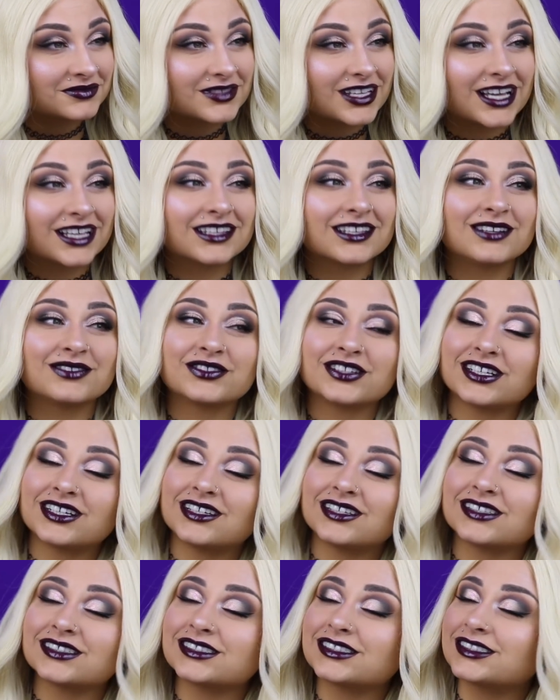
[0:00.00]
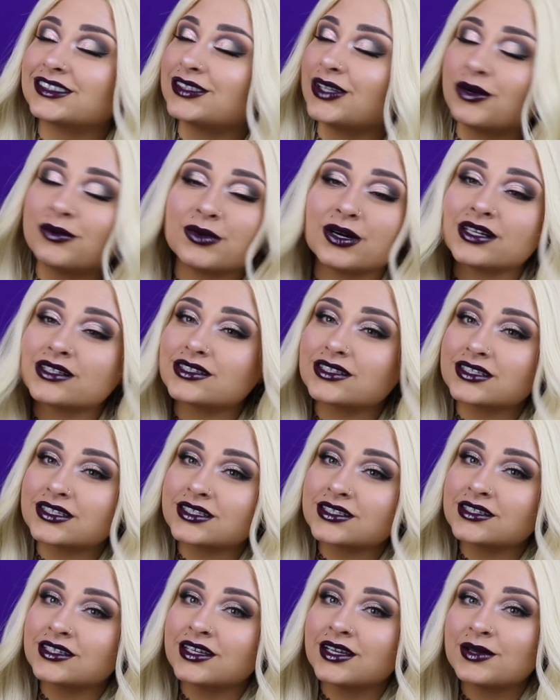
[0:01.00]
I love y'all so
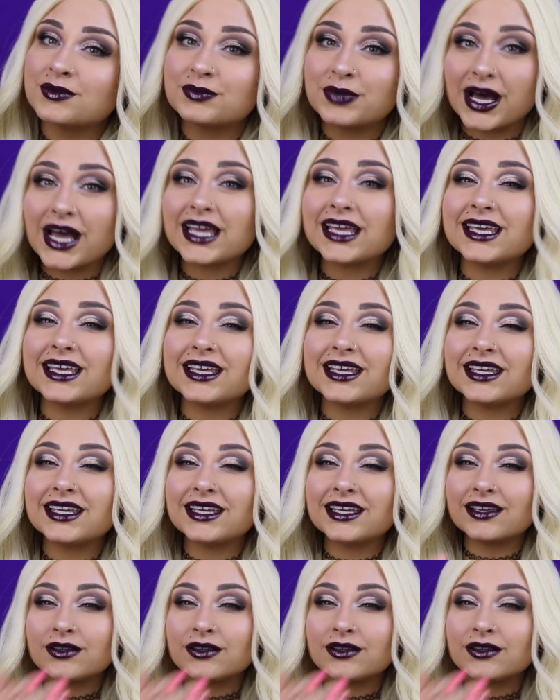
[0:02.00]
much. Bye!